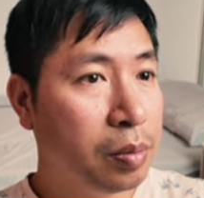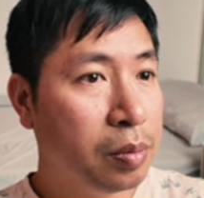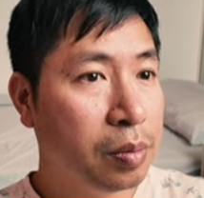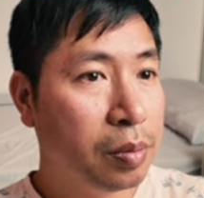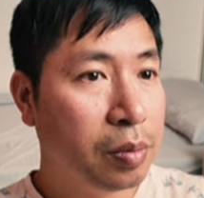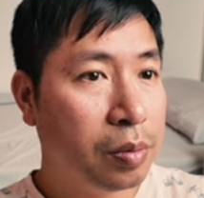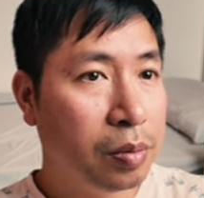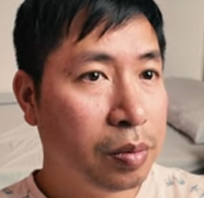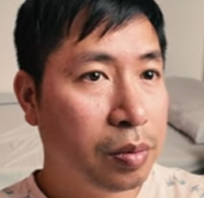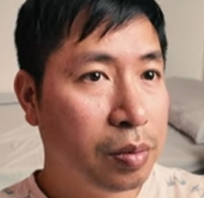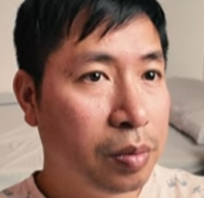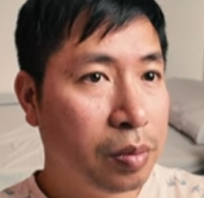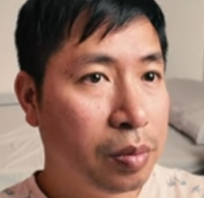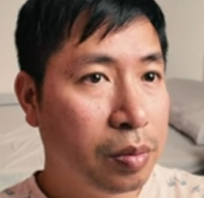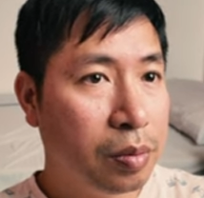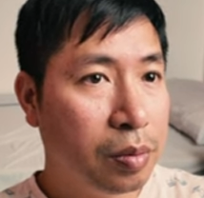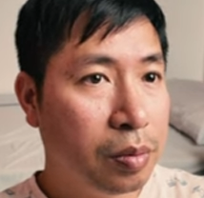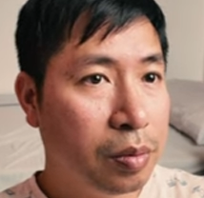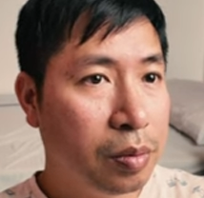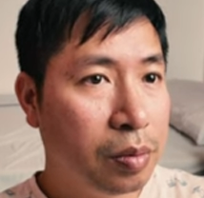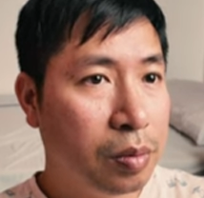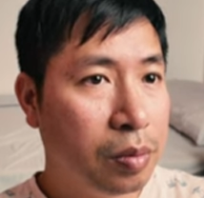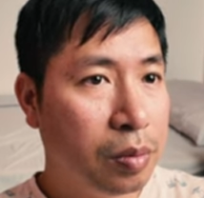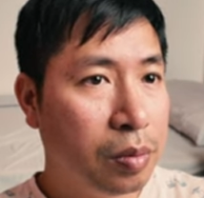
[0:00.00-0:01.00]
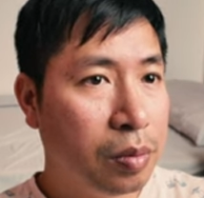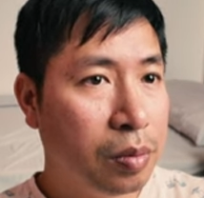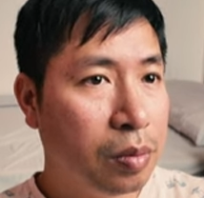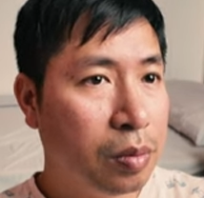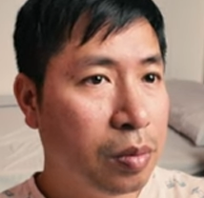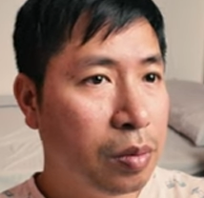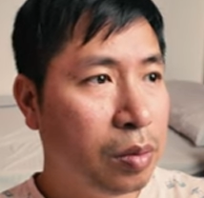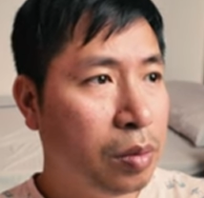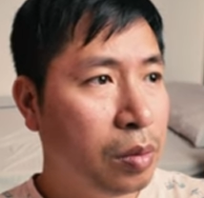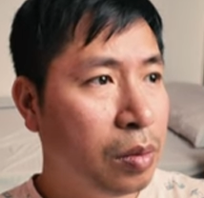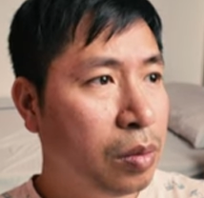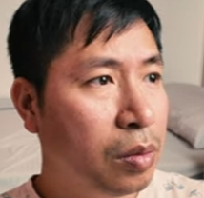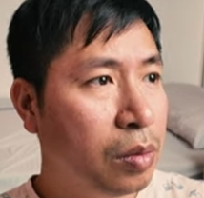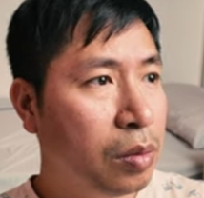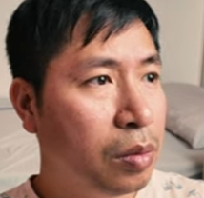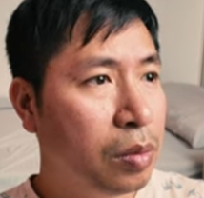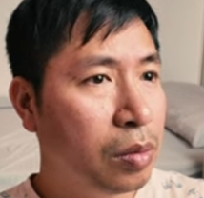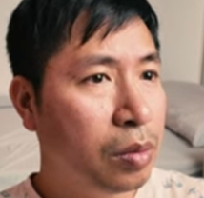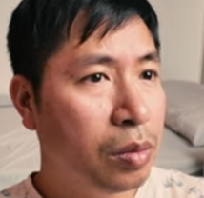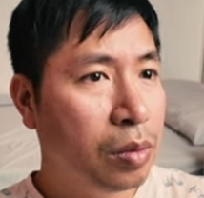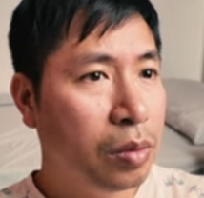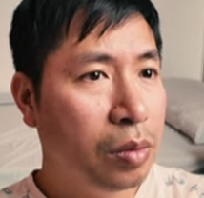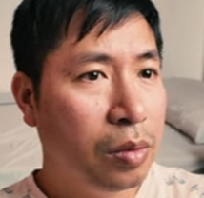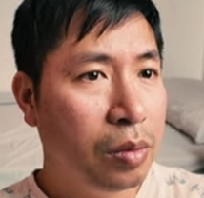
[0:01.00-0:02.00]

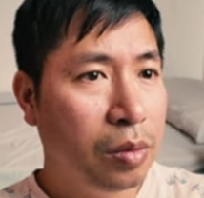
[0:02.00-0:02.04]
(no one is talking)